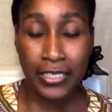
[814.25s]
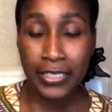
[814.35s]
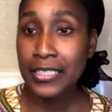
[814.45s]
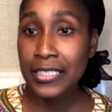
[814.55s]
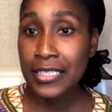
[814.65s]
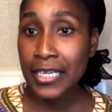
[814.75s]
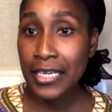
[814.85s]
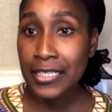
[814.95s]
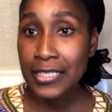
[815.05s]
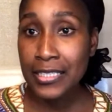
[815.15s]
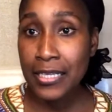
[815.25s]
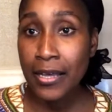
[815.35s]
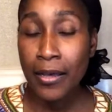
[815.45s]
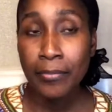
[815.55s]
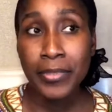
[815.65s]
In this
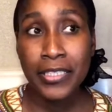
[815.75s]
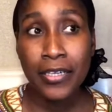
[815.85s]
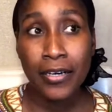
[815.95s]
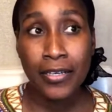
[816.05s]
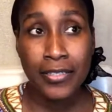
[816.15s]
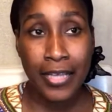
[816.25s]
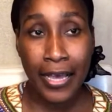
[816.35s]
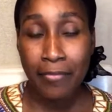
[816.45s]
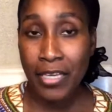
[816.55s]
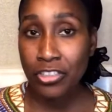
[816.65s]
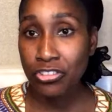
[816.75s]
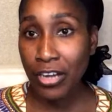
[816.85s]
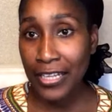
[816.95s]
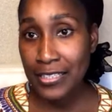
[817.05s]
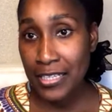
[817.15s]
case, because I am
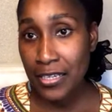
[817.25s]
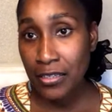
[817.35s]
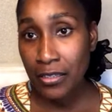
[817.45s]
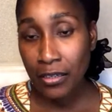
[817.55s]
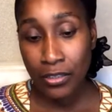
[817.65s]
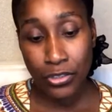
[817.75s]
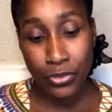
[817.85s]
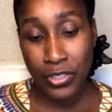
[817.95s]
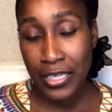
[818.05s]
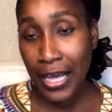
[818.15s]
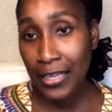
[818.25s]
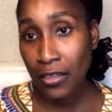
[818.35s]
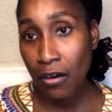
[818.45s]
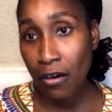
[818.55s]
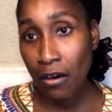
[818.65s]
extracting using
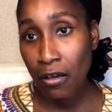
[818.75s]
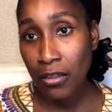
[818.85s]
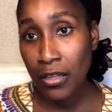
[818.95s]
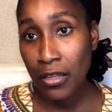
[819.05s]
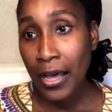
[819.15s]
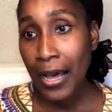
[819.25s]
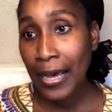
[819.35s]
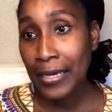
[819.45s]
alcohol,